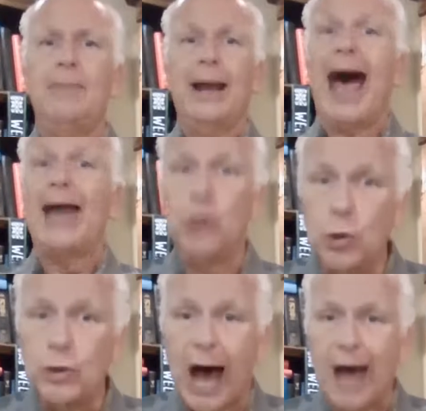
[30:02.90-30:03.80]
but I
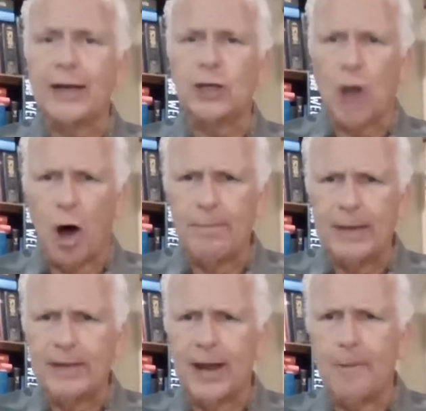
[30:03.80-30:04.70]
knew God had called
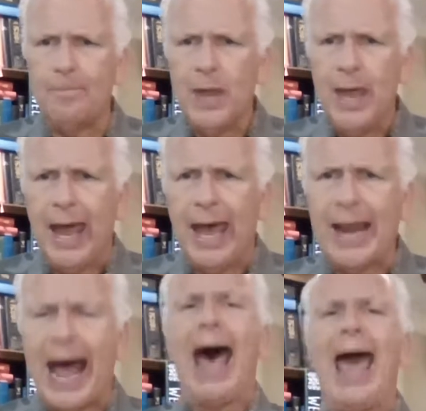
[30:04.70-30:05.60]
me there.
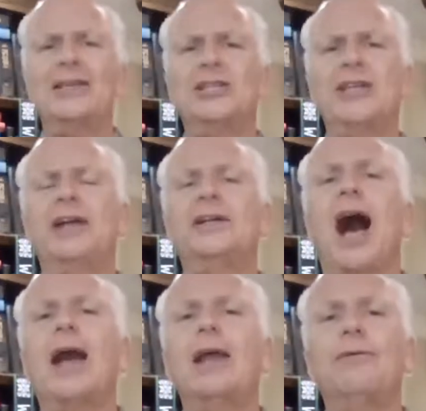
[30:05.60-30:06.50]
And I said,
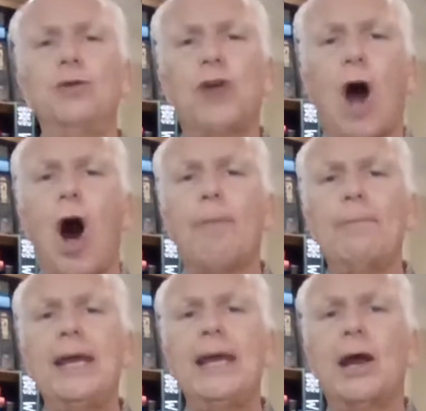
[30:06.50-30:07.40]
God, if you've called
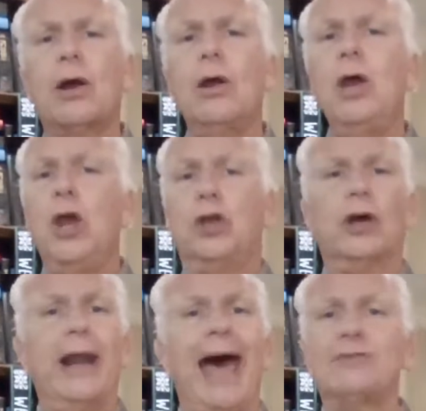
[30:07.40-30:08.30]
me here, you're
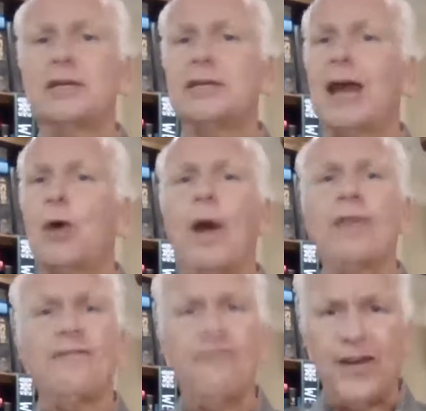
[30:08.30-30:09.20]
going to have to take away
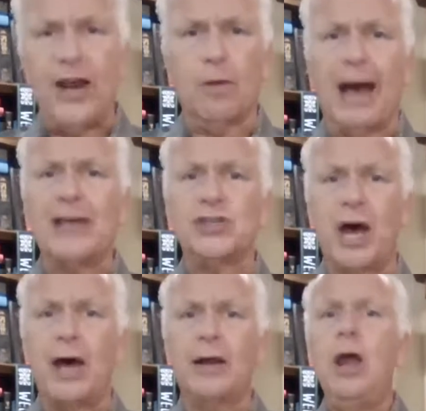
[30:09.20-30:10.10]
the fear. My
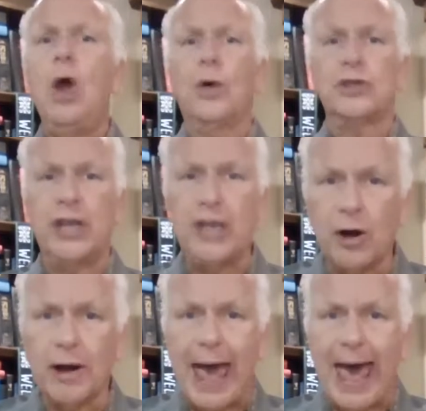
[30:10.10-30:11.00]
son was 1.5
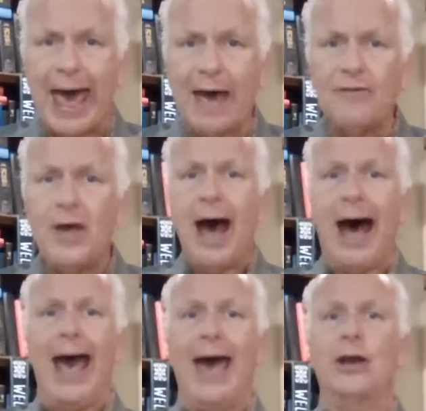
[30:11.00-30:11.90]
years.
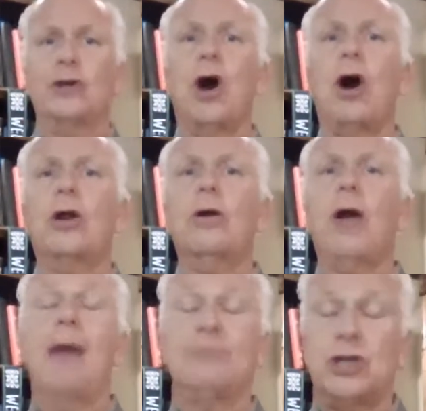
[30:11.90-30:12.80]
I had a daughter.
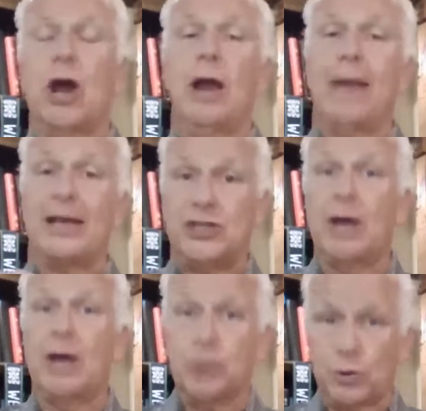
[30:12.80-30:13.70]
I'm sorry, my
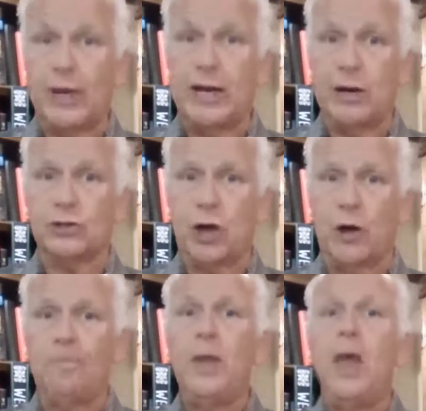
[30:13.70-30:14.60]
son was 3 years
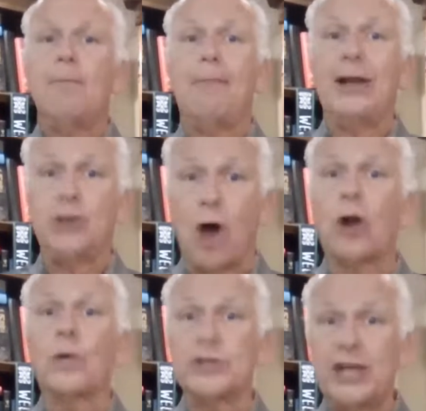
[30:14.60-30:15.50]
old. My
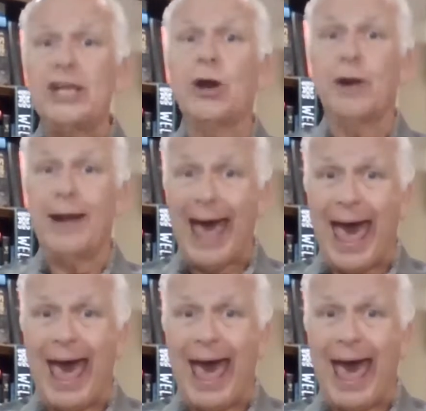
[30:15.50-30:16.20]
daughter was 1.5 years.